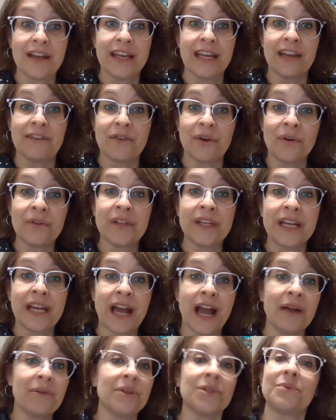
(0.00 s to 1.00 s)
If only
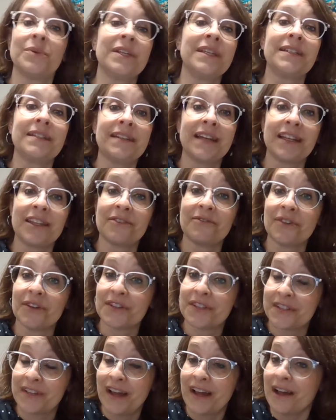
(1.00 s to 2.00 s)
I was willing to take the
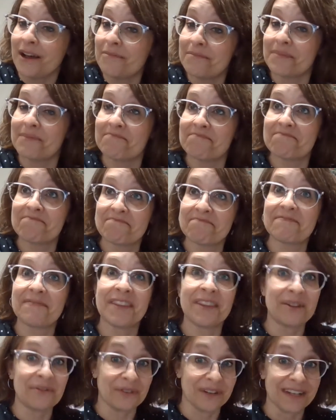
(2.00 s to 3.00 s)
first step,
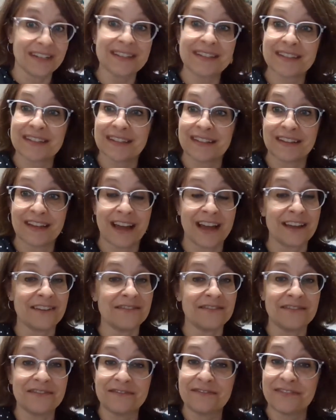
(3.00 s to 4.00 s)
the risk. I have
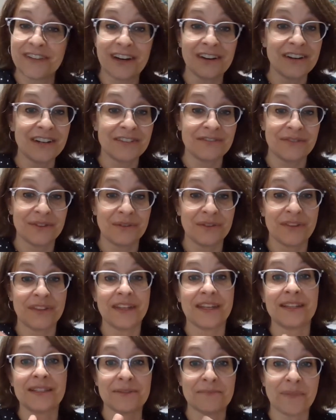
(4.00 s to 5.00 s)
very few
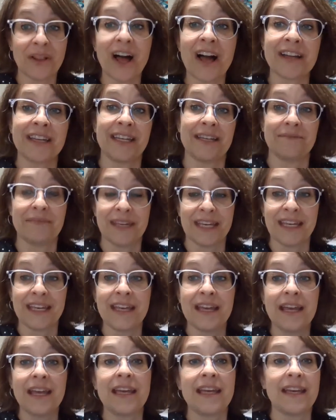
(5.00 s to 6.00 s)
things blocking me,
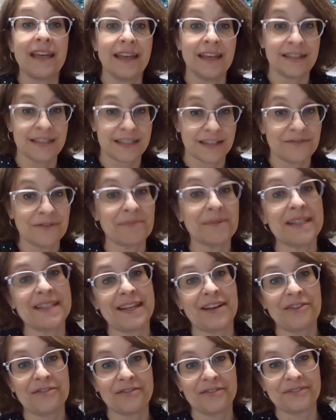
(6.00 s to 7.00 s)
except for
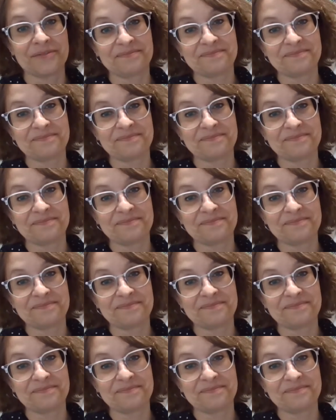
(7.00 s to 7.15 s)
myself.